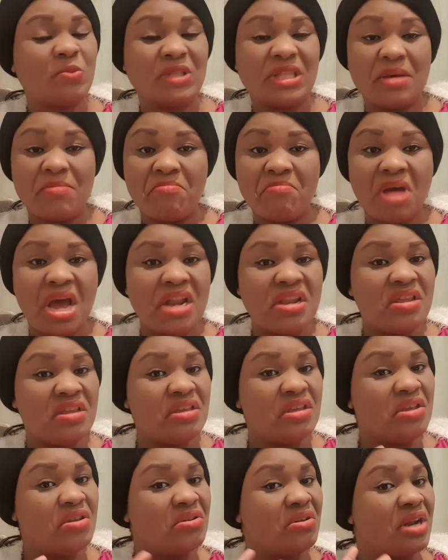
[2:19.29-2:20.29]
with the
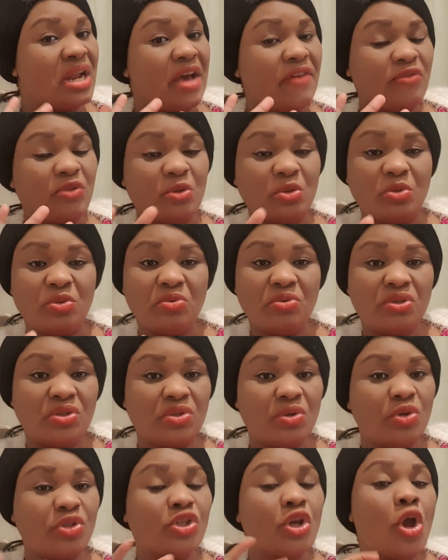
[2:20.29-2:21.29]
mannequin. You don't have to do
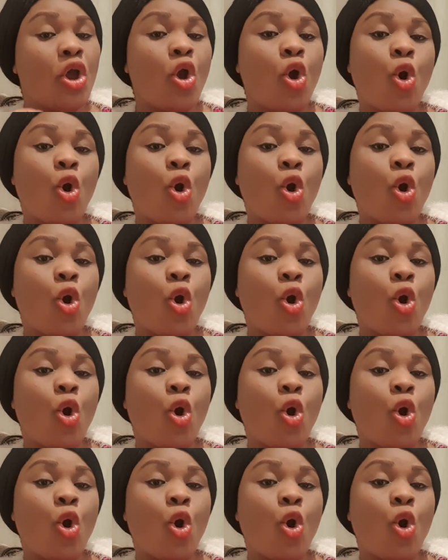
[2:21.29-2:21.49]
such.